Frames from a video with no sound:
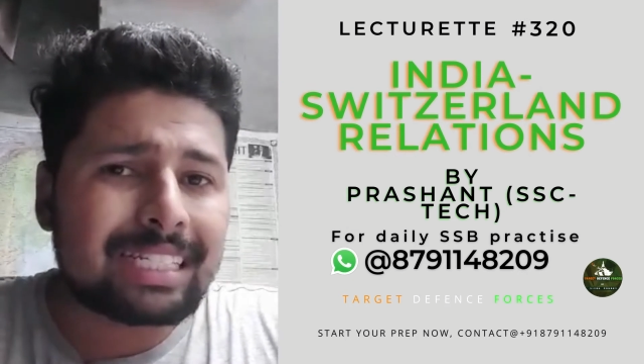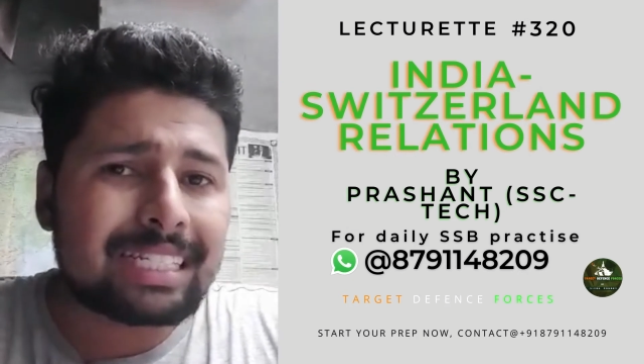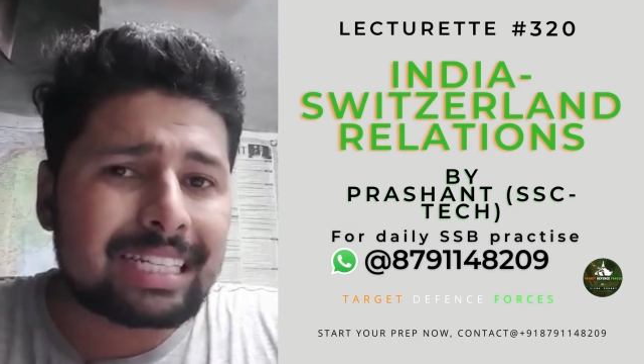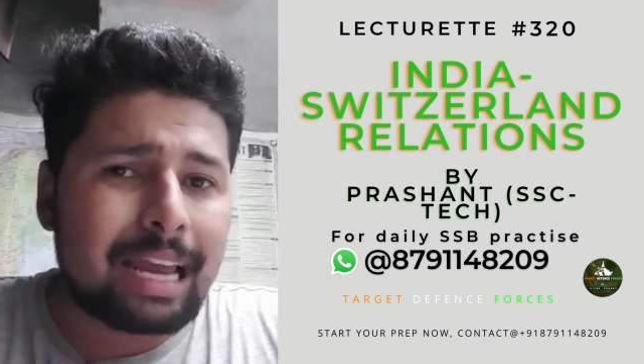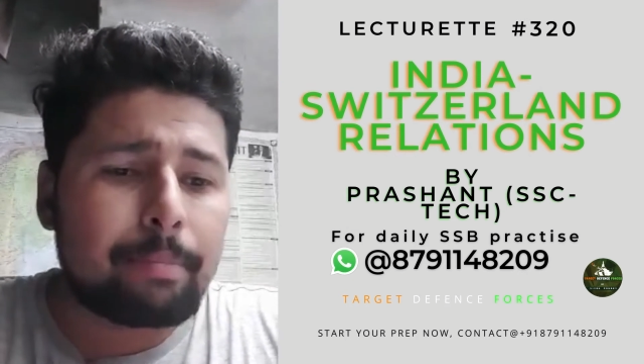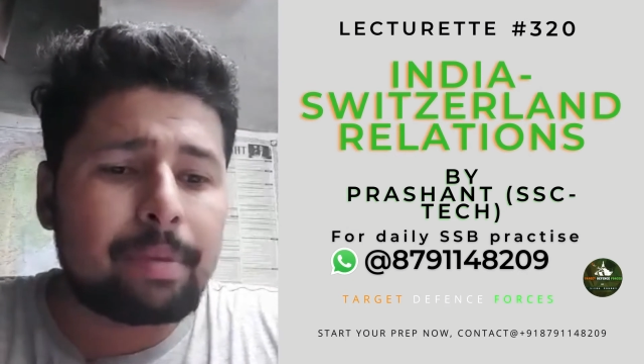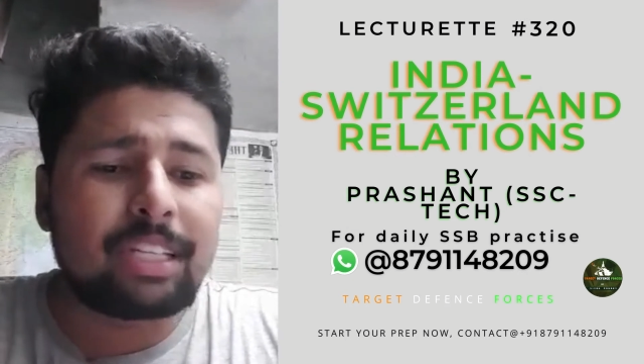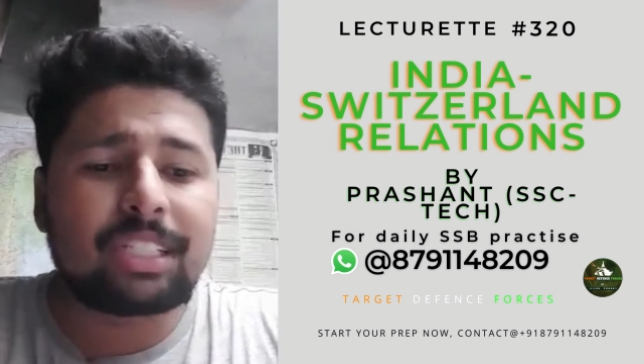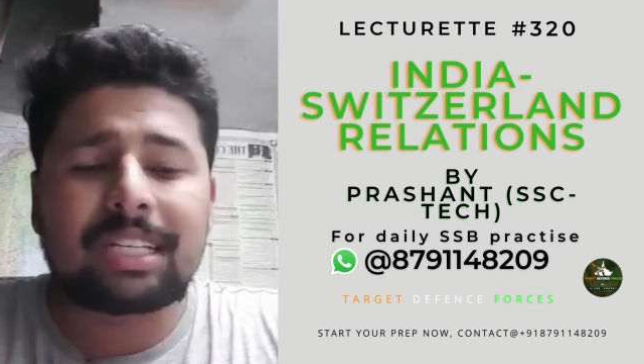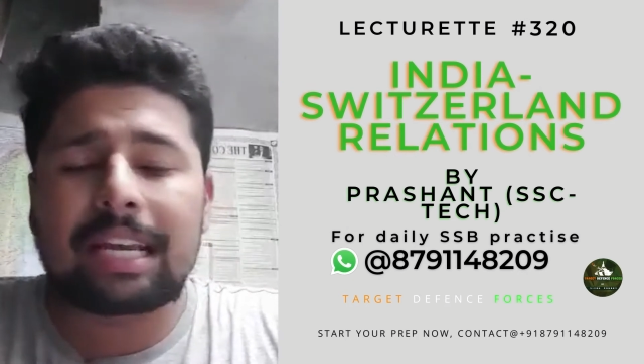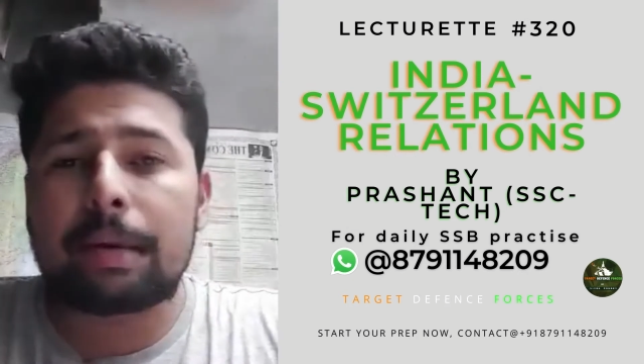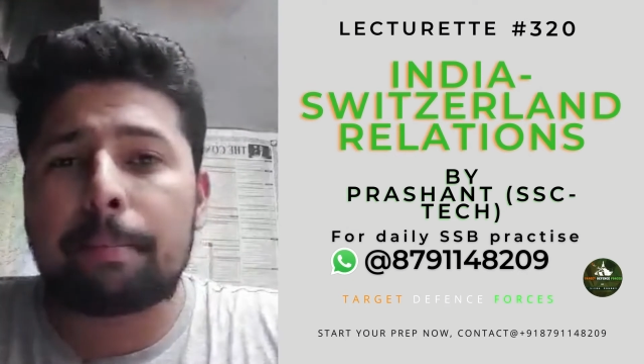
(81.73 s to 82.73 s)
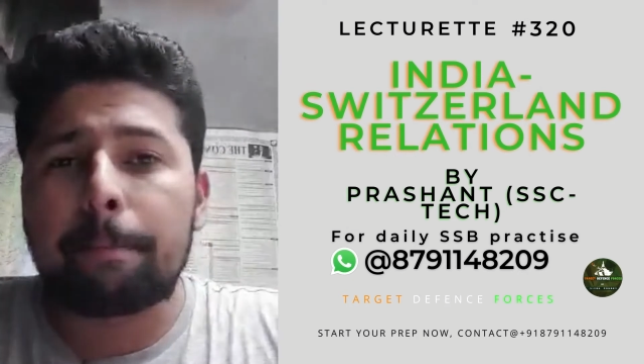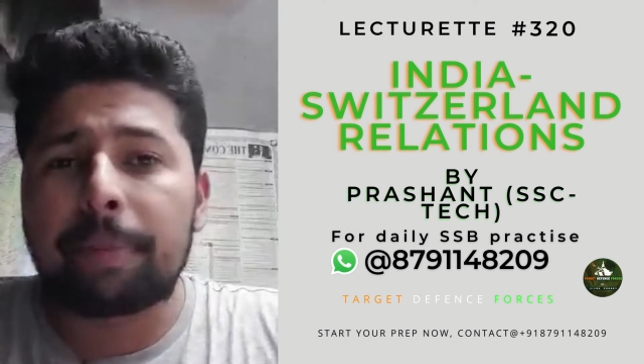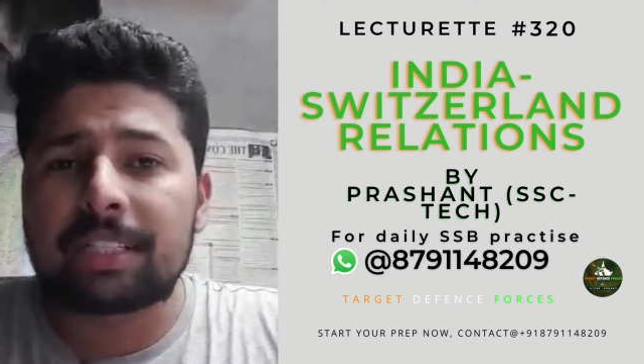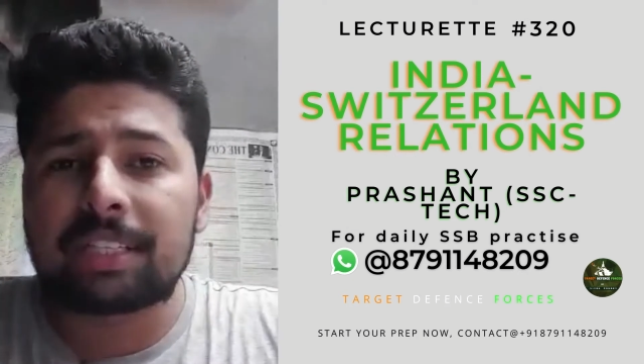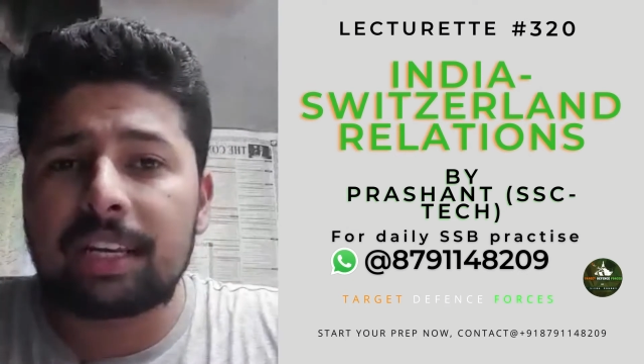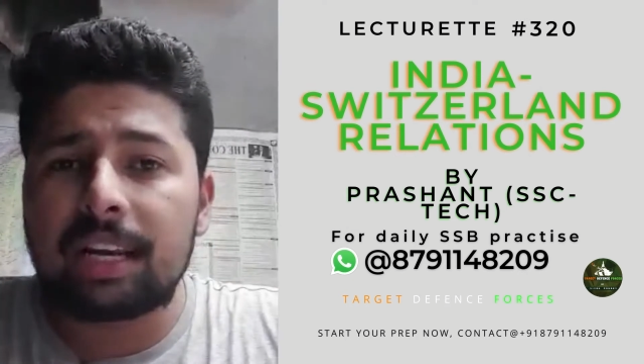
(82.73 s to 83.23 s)
established in
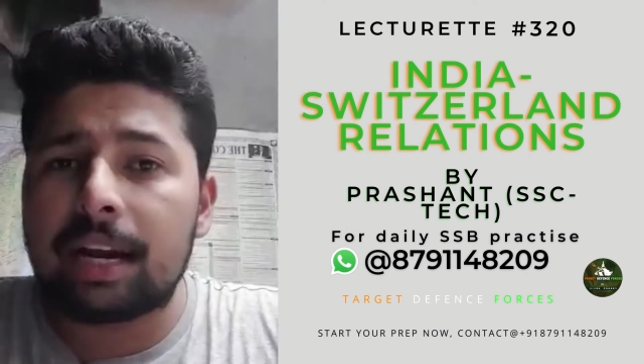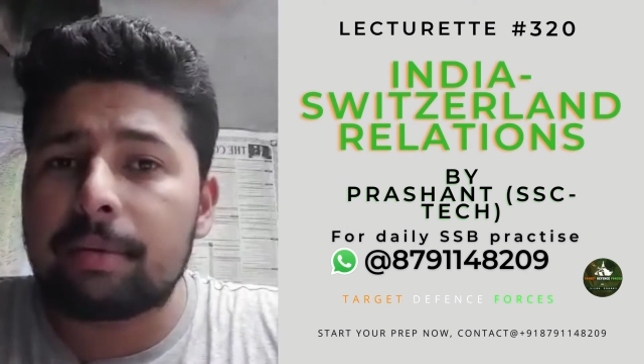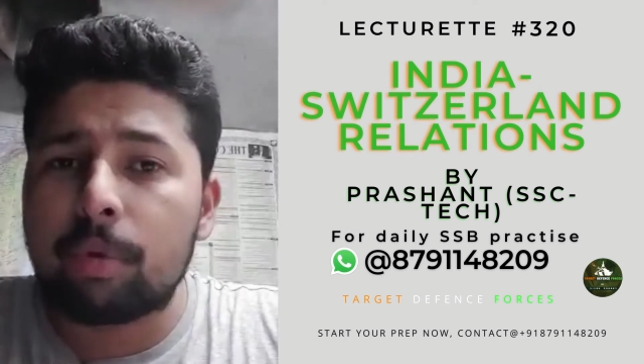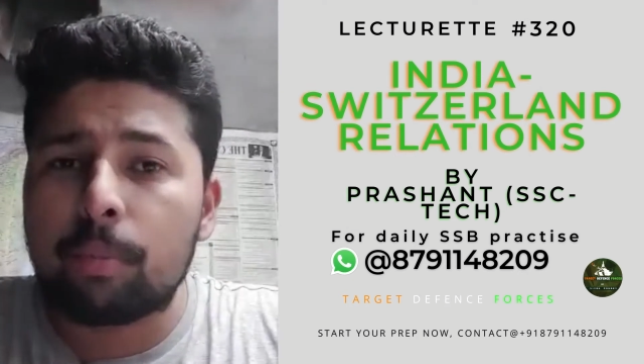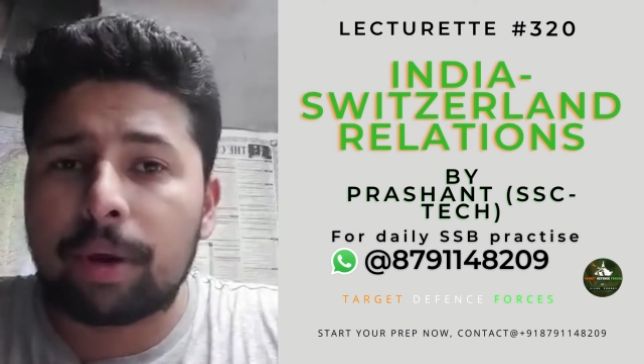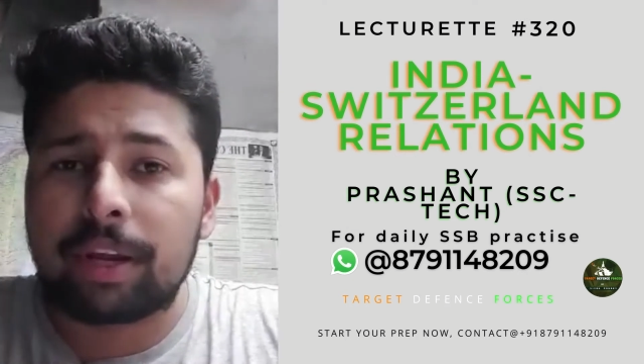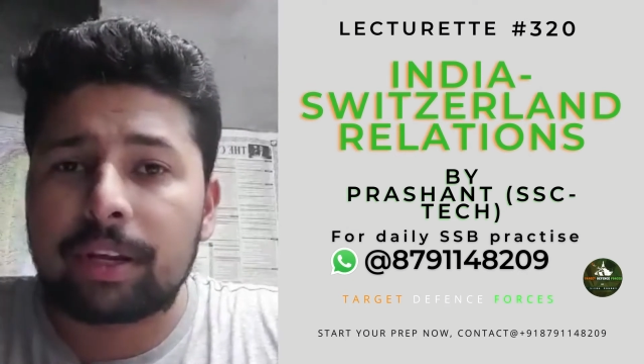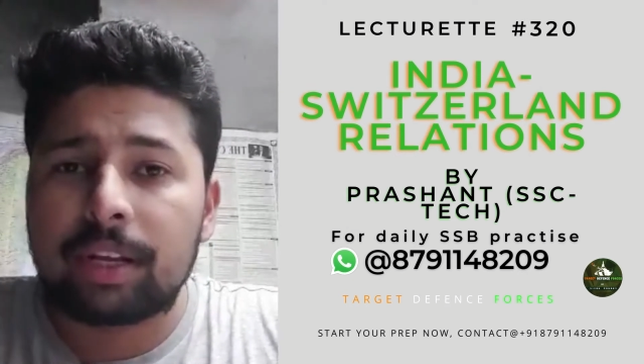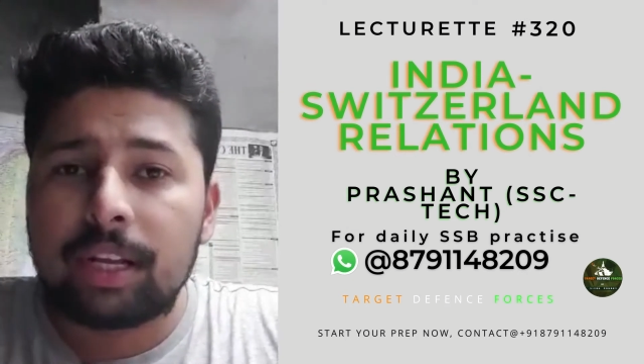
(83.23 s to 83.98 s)
basel and mumbai